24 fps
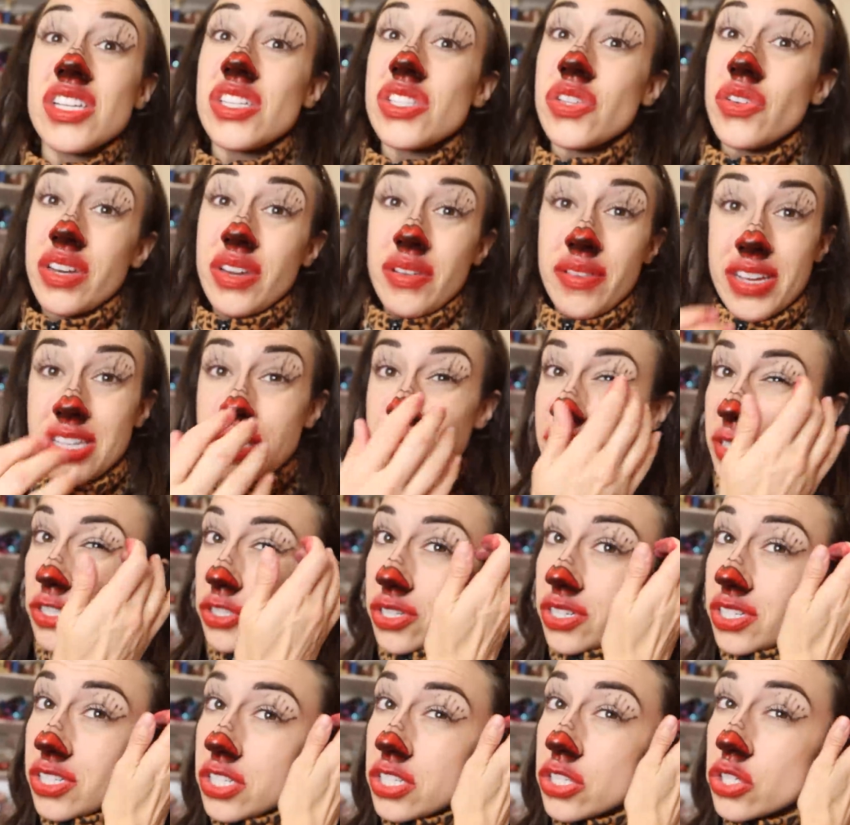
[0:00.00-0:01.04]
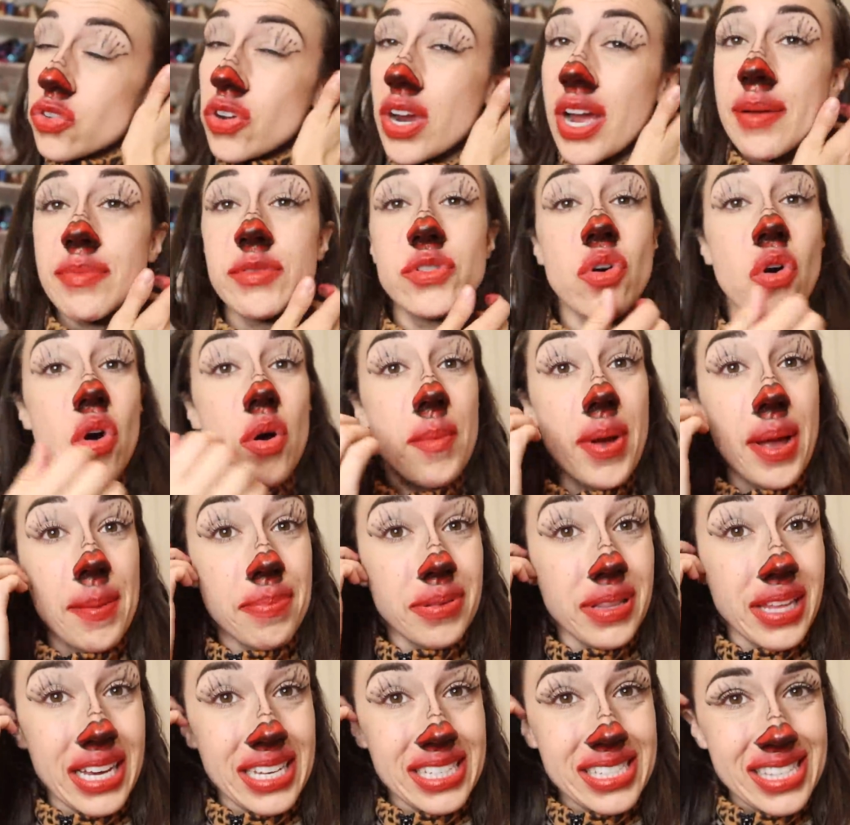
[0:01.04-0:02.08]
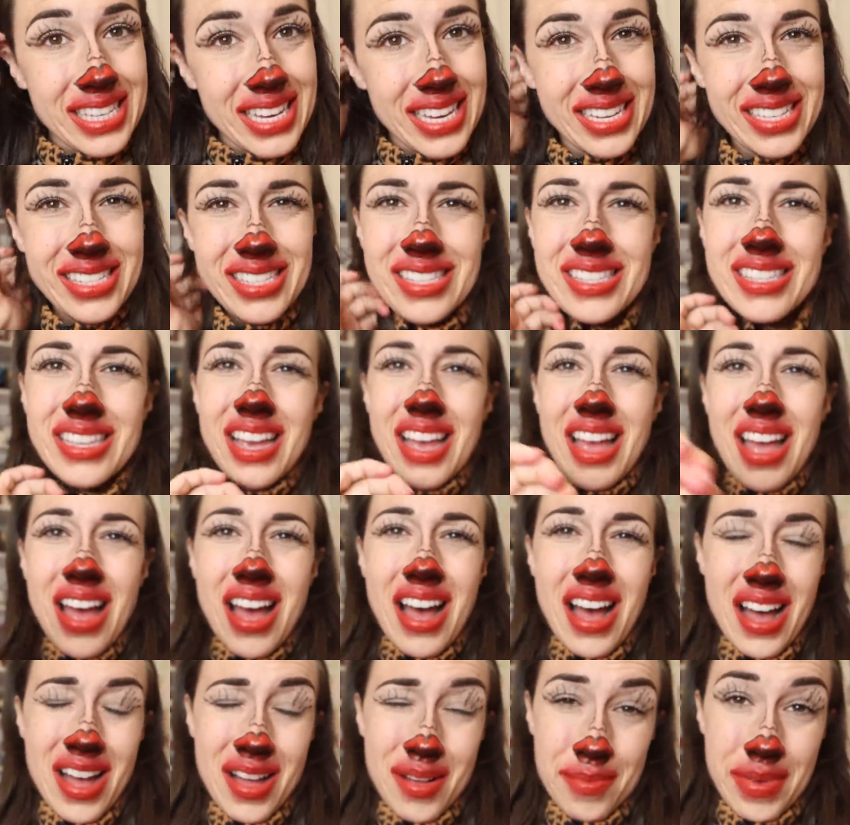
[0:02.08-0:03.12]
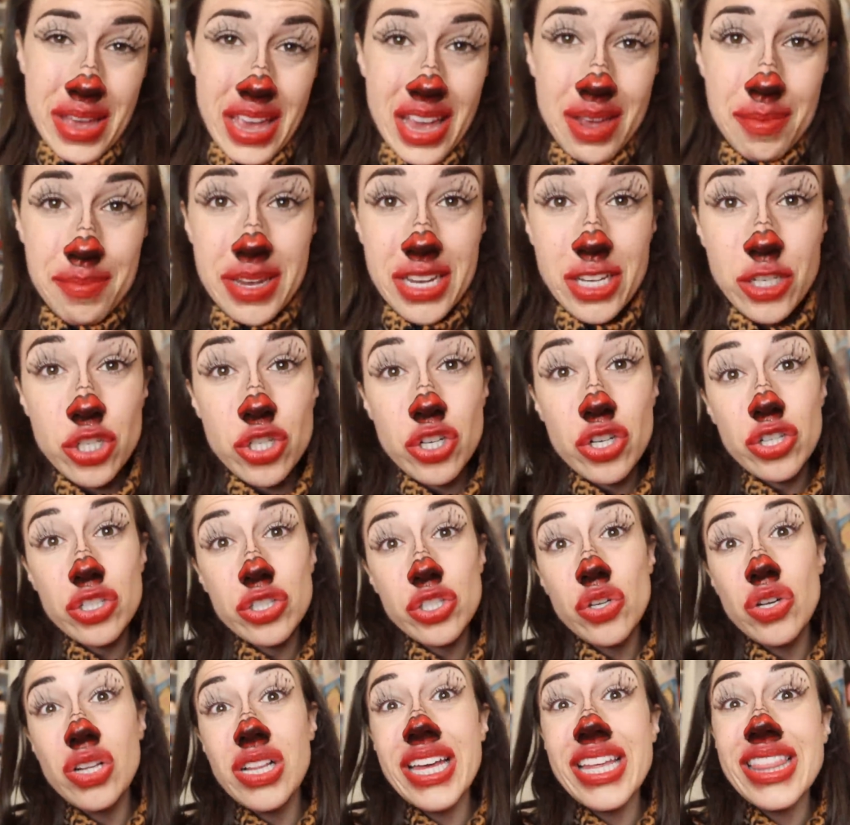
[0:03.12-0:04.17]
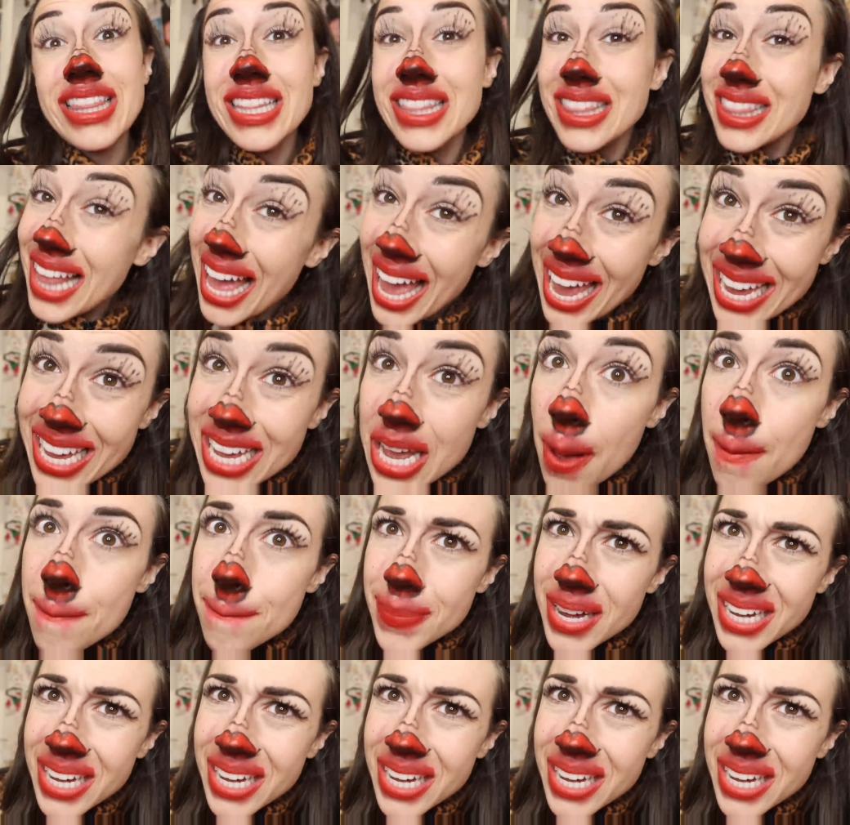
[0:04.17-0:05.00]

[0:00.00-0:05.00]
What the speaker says: So anyways, make sure to subscribe to all my places and make sure to click the like